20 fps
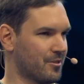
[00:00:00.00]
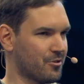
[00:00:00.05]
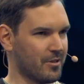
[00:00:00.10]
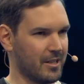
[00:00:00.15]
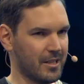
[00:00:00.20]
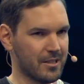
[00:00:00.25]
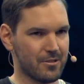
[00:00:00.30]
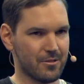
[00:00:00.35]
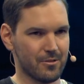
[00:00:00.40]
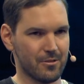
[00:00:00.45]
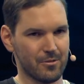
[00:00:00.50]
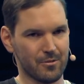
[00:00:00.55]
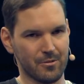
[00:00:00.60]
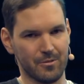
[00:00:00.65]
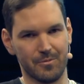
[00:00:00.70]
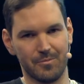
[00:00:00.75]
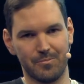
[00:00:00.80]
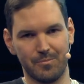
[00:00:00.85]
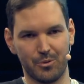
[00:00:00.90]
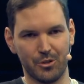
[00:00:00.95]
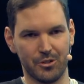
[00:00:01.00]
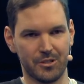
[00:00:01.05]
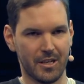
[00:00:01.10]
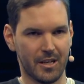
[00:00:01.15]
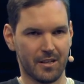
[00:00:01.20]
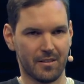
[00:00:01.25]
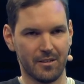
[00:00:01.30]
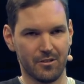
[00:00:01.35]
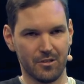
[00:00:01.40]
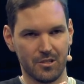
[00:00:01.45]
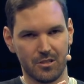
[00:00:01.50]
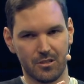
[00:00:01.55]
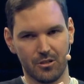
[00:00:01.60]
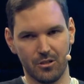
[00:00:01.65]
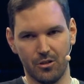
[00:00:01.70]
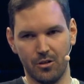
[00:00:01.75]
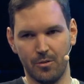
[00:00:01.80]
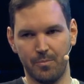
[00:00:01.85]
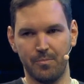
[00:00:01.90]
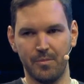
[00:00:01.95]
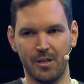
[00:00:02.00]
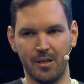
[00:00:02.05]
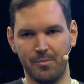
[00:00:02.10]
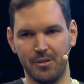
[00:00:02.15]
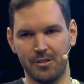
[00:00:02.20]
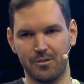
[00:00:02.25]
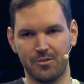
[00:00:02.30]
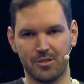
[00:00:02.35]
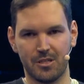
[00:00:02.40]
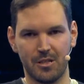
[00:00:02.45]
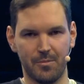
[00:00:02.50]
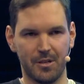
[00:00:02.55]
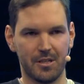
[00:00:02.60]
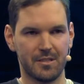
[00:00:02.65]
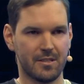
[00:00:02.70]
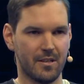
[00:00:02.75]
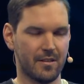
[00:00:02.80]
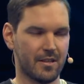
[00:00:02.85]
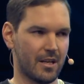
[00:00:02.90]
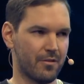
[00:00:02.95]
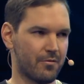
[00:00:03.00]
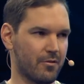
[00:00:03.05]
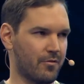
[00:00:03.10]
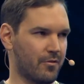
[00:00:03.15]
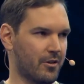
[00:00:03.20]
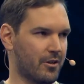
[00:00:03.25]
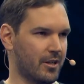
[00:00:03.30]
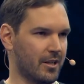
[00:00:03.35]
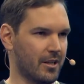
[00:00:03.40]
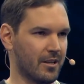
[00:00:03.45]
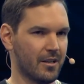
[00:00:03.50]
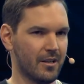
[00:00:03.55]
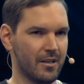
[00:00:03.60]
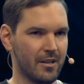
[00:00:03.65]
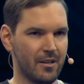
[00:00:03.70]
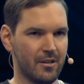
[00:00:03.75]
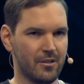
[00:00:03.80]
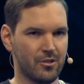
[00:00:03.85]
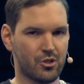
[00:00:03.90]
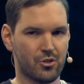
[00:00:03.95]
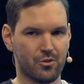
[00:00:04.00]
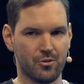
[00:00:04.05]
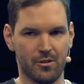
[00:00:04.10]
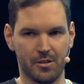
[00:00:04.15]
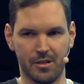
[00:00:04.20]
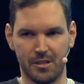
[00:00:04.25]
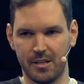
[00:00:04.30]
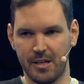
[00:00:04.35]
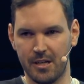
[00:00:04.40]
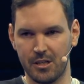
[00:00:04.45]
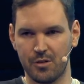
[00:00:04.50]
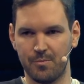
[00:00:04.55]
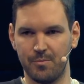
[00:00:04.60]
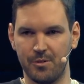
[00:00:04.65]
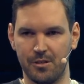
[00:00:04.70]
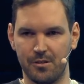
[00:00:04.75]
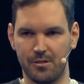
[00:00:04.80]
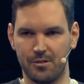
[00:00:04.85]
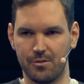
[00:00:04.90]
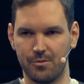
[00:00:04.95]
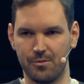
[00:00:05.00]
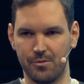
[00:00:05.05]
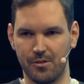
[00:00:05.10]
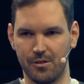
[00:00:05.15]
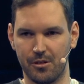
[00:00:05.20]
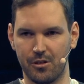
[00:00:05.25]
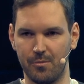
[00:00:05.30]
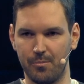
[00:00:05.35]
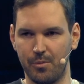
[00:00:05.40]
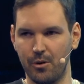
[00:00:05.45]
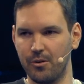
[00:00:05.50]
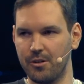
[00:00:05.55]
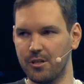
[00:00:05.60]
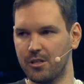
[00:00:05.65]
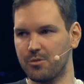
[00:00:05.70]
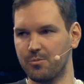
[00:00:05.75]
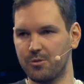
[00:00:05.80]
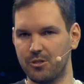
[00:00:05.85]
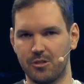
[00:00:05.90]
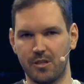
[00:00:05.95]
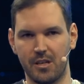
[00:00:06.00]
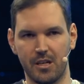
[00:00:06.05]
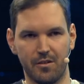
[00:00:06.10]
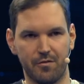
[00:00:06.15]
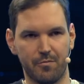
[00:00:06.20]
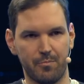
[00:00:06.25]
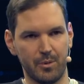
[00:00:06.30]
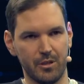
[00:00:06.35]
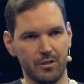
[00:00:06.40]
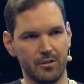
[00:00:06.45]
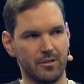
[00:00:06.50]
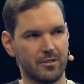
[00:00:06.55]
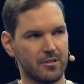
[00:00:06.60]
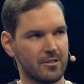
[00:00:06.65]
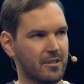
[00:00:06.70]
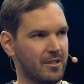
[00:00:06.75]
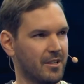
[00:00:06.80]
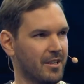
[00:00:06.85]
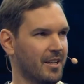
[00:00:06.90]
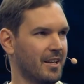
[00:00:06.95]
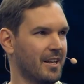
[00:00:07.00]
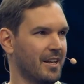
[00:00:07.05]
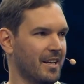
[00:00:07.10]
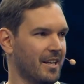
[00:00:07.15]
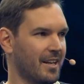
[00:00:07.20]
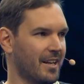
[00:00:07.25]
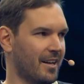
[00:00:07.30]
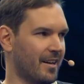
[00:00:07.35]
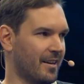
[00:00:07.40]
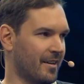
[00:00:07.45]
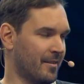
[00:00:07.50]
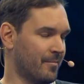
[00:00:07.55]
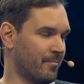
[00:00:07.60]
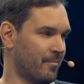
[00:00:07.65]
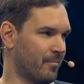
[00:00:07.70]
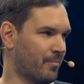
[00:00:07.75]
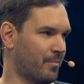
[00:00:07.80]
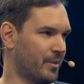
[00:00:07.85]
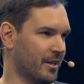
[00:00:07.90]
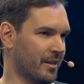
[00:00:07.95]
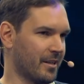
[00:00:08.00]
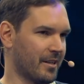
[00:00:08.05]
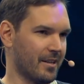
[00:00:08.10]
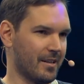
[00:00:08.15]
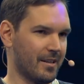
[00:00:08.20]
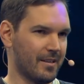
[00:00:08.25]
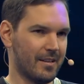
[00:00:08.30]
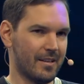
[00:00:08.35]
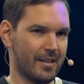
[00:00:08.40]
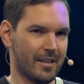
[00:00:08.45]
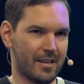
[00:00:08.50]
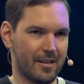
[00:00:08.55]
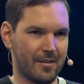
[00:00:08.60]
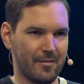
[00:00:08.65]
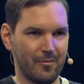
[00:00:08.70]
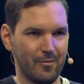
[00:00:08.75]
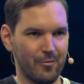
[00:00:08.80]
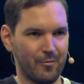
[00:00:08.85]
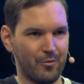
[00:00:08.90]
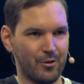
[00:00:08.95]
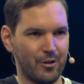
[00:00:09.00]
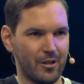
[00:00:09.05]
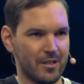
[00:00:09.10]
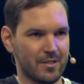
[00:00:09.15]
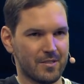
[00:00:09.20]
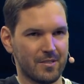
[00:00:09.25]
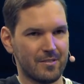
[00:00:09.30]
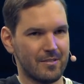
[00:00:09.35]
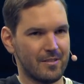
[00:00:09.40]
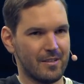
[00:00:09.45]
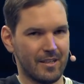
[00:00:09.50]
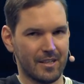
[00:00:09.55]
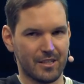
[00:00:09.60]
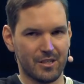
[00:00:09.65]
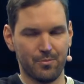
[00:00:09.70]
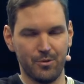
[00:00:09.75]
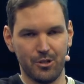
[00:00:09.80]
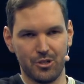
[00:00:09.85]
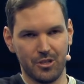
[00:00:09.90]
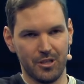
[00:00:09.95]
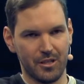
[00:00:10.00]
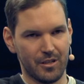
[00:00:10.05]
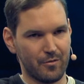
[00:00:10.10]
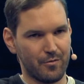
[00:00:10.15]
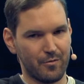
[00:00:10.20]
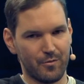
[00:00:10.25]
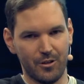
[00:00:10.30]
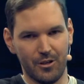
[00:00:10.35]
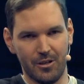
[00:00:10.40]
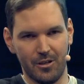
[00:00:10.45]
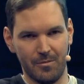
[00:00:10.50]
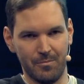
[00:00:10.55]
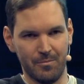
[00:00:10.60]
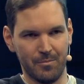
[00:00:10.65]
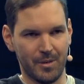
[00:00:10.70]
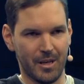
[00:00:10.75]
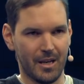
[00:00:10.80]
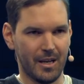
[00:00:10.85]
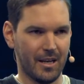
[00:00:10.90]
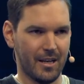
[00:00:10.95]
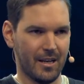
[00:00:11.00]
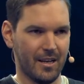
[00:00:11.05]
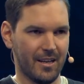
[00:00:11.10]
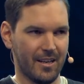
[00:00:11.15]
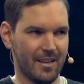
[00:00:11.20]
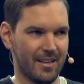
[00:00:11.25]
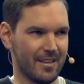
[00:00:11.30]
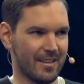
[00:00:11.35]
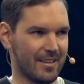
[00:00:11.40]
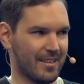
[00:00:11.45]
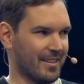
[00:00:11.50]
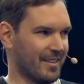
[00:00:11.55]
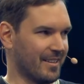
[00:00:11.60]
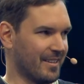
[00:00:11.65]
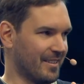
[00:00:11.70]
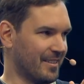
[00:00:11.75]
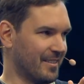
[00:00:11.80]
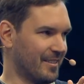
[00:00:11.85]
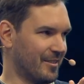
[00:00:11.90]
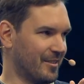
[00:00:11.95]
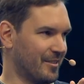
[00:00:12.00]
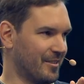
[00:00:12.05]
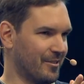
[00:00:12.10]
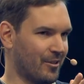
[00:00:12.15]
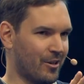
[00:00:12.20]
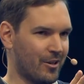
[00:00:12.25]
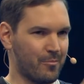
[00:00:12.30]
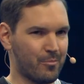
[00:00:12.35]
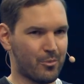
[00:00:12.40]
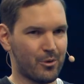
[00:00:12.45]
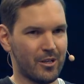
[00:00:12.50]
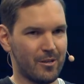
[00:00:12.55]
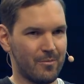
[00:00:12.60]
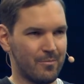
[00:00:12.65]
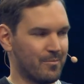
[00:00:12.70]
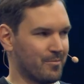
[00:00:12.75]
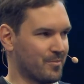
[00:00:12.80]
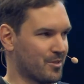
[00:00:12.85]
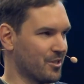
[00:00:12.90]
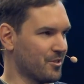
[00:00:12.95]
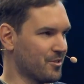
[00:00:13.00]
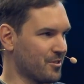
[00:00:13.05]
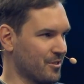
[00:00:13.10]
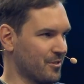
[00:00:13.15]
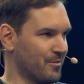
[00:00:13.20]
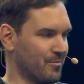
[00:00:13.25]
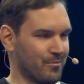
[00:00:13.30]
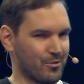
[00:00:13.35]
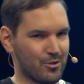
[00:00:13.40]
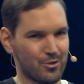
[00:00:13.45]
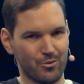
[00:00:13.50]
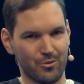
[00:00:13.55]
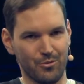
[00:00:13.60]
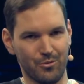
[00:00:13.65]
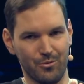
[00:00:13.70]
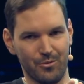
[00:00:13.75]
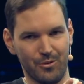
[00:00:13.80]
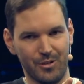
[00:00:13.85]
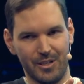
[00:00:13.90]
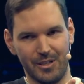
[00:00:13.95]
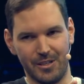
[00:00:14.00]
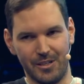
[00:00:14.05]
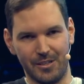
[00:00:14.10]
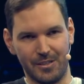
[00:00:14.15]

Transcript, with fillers: try to protect their scope. Maybe to some extent they have a very strong attachment to the components which they have built. Um, but like for us, like switching from a uh, on-prem system to uh,